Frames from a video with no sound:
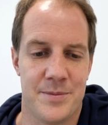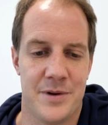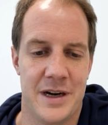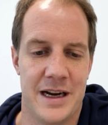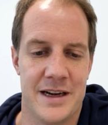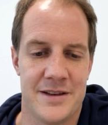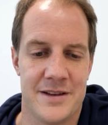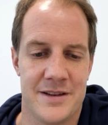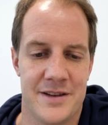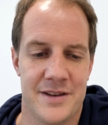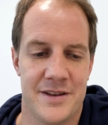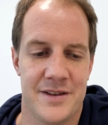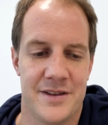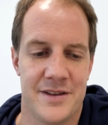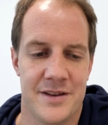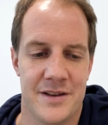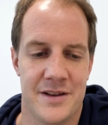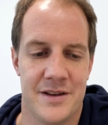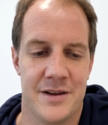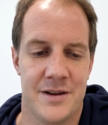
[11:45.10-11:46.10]

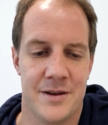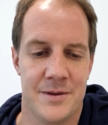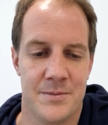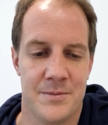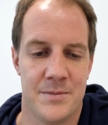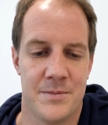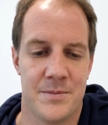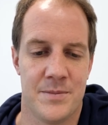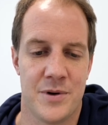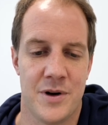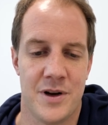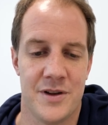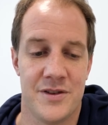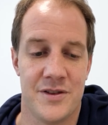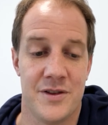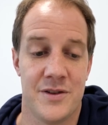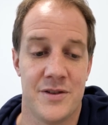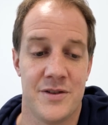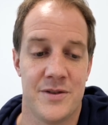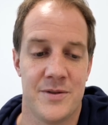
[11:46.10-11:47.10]
practice um,
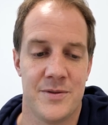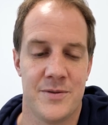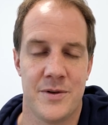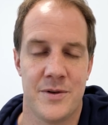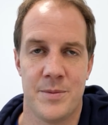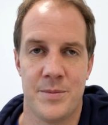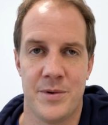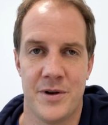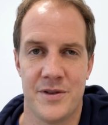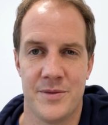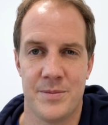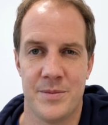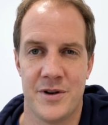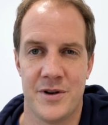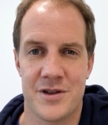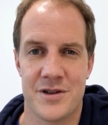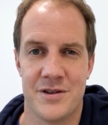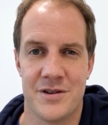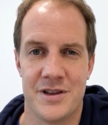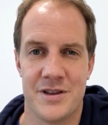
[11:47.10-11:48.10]
process for
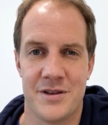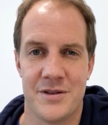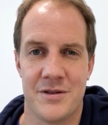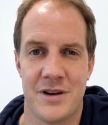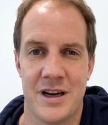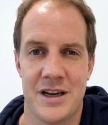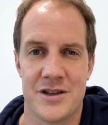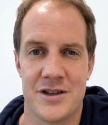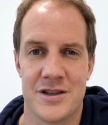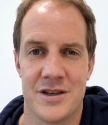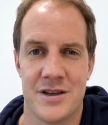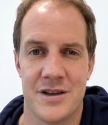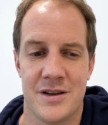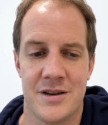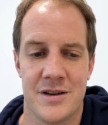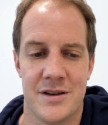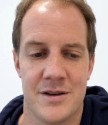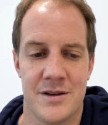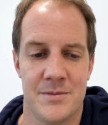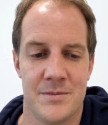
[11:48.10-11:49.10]
post-merger integration.
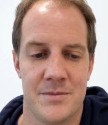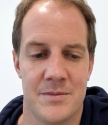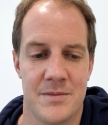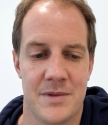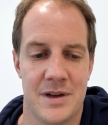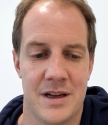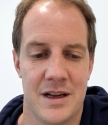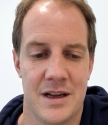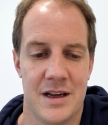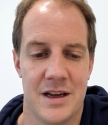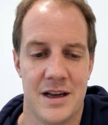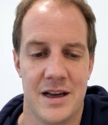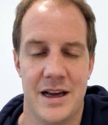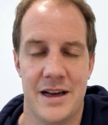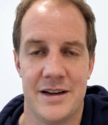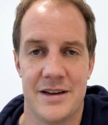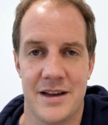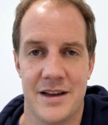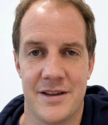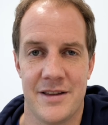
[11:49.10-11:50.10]
Um,
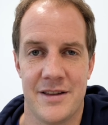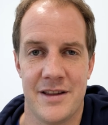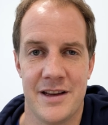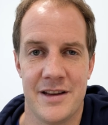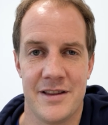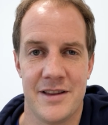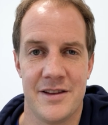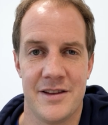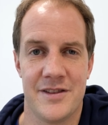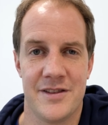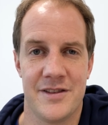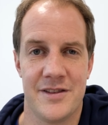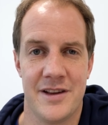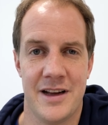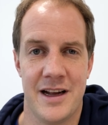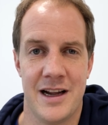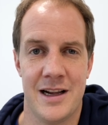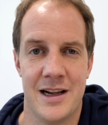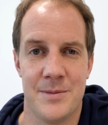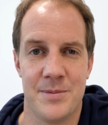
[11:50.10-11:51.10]
and I think this
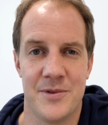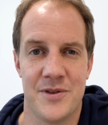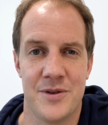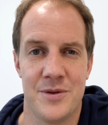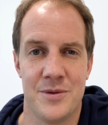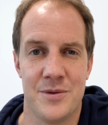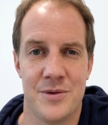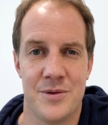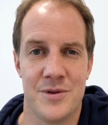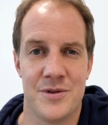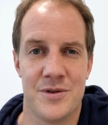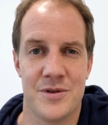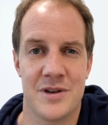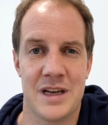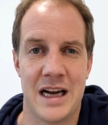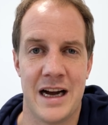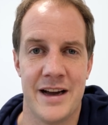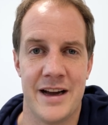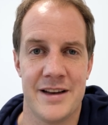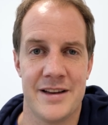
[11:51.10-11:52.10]
helps to, to
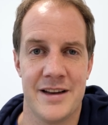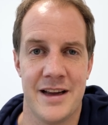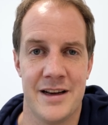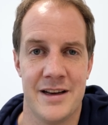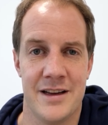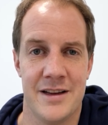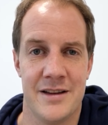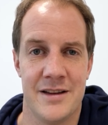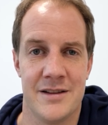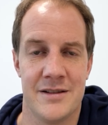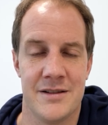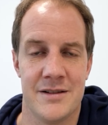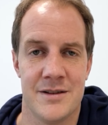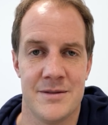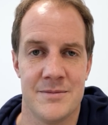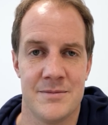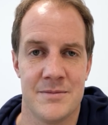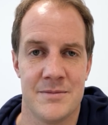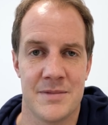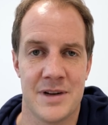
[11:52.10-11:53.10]
guide any
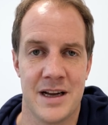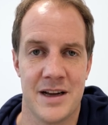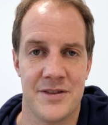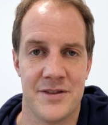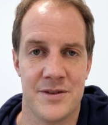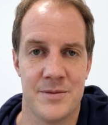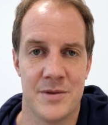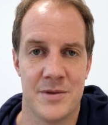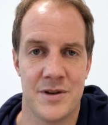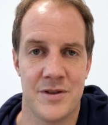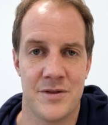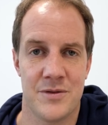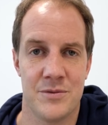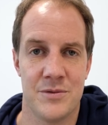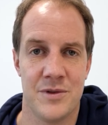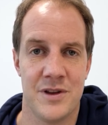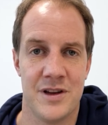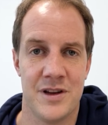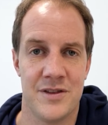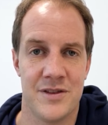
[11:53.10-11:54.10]
um, customer
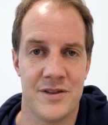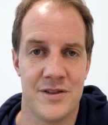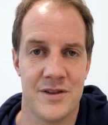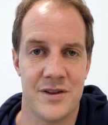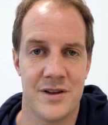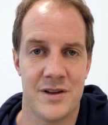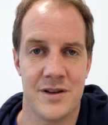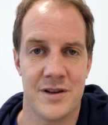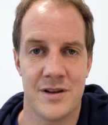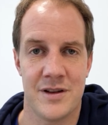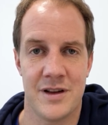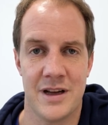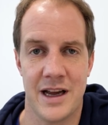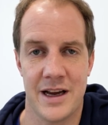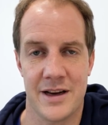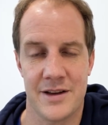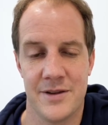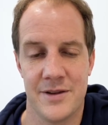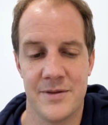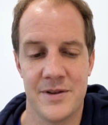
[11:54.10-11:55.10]
through these uh,
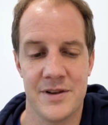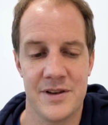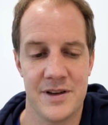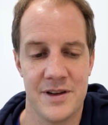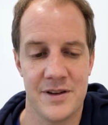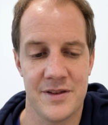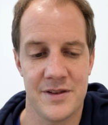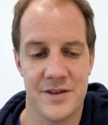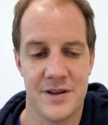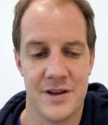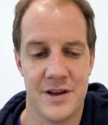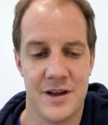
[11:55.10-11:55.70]
activities.